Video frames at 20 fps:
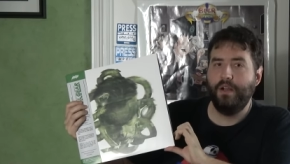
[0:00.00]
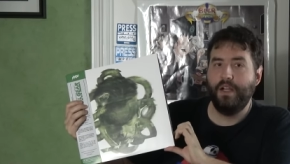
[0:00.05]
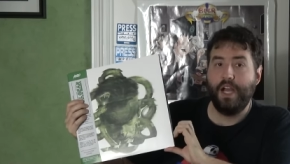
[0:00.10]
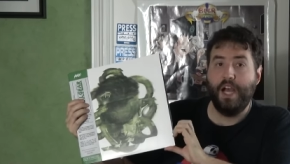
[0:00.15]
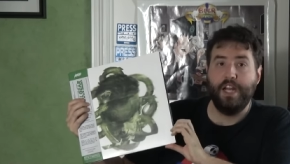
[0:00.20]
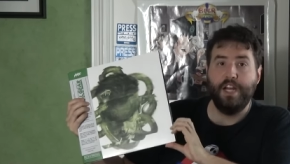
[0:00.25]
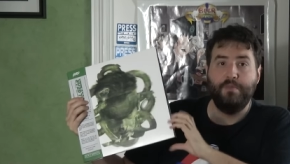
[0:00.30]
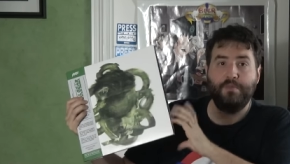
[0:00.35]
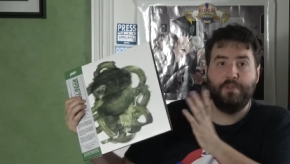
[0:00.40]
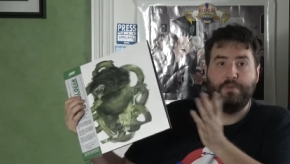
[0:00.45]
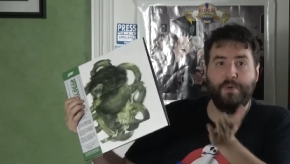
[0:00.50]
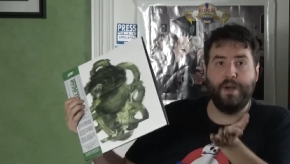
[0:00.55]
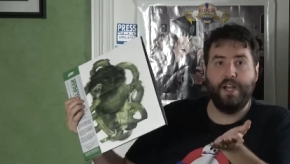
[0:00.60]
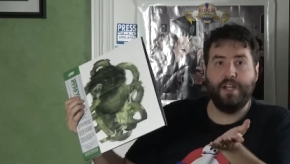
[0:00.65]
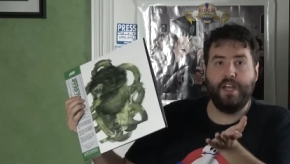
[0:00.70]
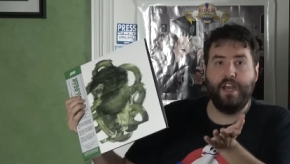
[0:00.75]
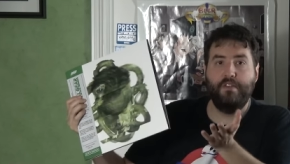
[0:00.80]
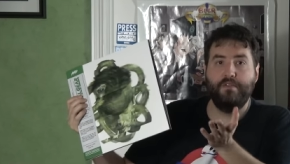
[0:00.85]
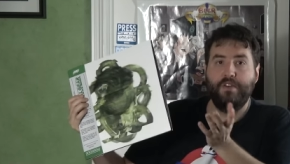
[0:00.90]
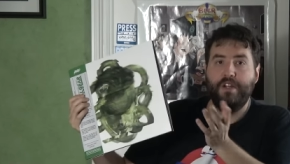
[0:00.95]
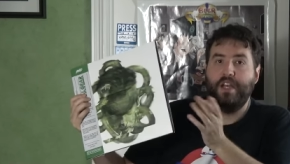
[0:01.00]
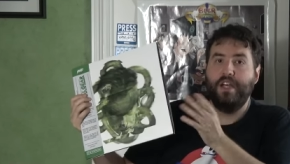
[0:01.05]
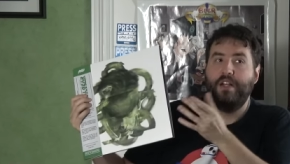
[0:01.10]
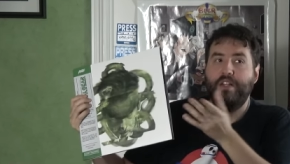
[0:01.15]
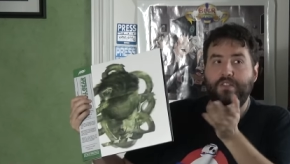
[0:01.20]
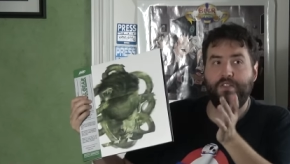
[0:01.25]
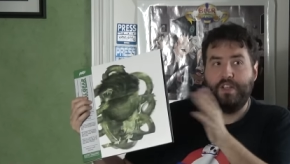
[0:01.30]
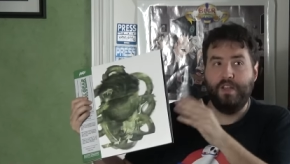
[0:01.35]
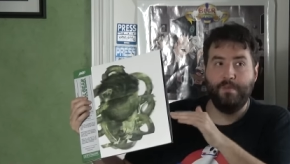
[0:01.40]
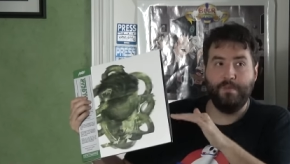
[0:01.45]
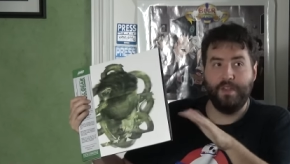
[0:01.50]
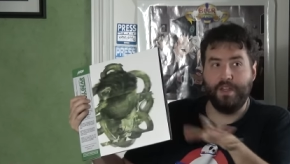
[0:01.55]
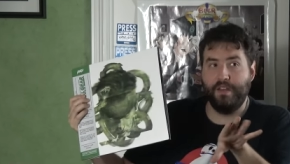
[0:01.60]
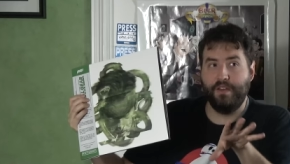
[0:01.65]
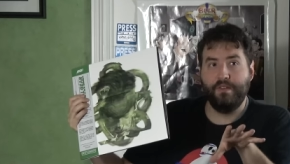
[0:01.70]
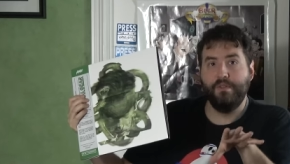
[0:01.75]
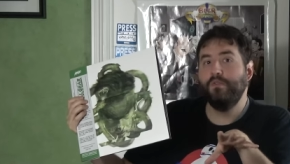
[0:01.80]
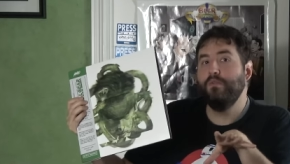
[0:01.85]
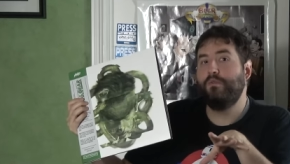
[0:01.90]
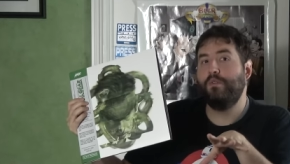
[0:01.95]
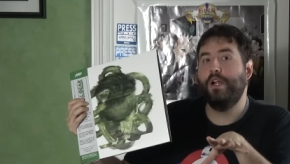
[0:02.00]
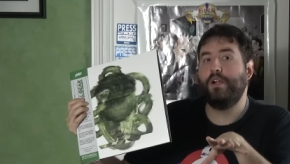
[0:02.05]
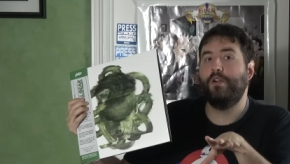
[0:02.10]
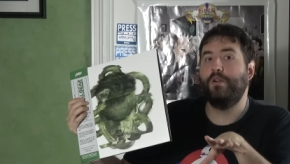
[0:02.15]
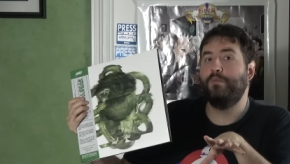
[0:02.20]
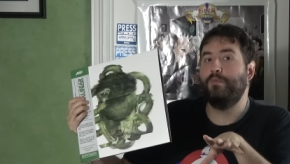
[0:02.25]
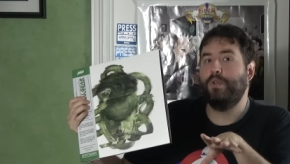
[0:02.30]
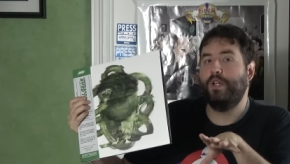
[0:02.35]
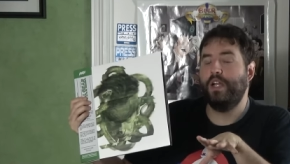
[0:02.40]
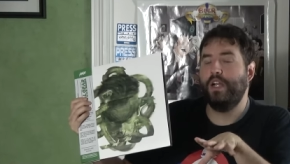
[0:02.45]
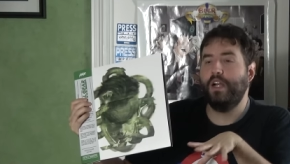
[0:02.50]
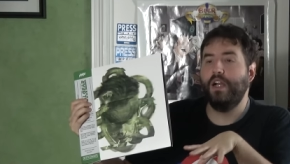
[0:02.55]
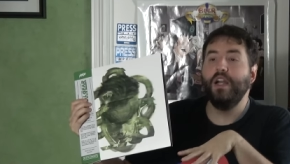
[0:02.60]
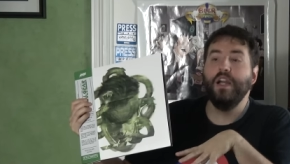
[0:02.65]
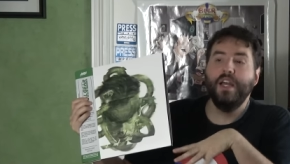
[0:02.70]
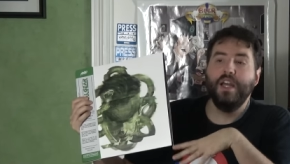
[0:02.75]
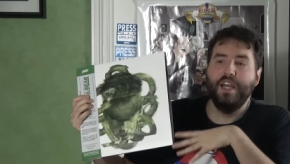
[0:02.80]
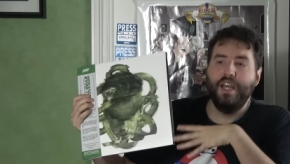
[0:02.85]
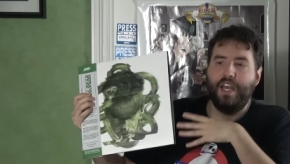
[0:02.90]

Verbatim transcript: a guy named Spock Avriel sent me a record player,